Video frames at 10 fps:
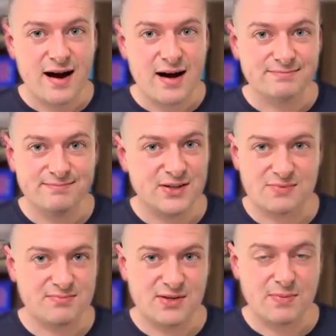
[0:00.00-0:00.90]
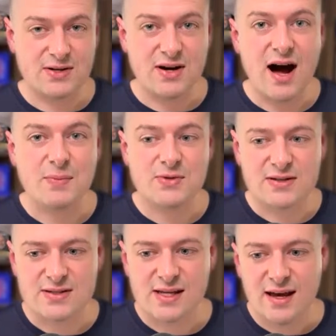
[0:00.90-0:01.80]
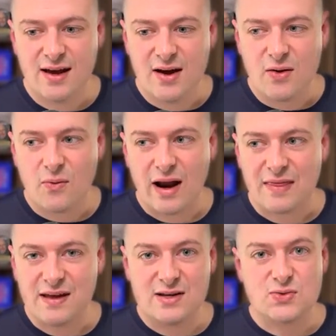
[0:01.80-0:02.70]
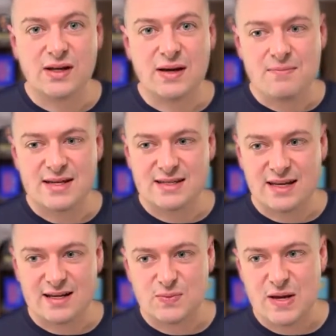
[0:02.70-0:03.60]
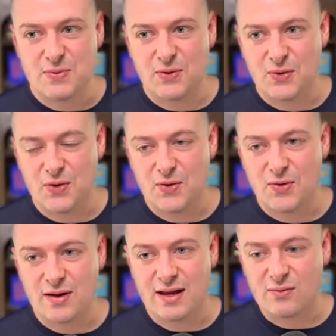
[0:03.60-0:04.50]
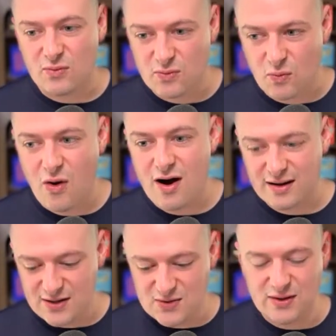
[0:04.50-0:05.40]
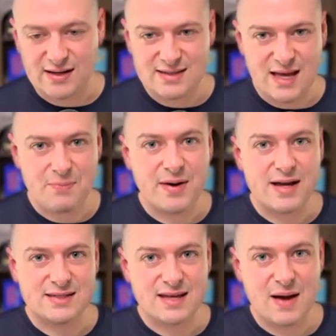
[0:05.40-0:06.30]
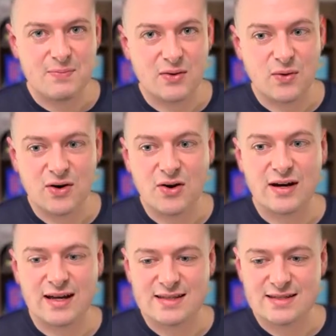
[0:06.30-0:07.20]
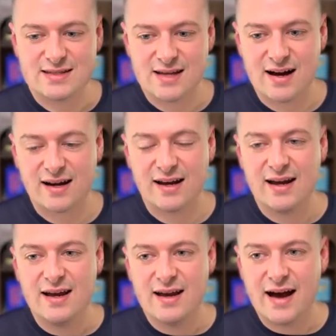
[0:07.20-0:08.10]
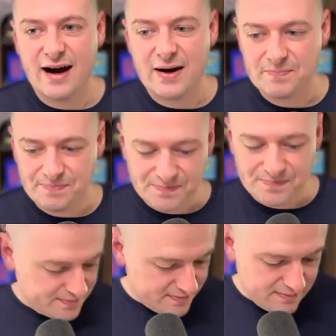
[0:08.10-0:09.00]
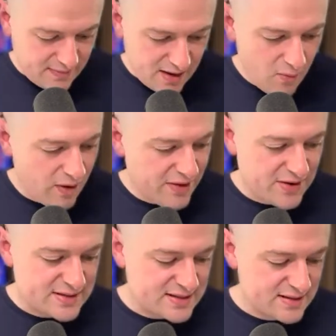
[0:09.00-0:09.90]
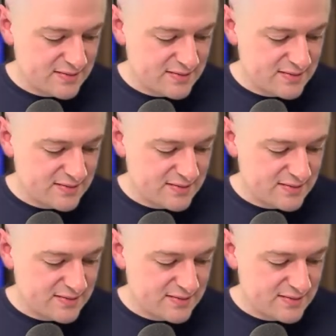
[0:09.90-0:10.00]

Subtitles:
There's a bunch of options. What I think is really missing is people who can walk you like step by step on where you're going to get stuck. Um, Whether it's,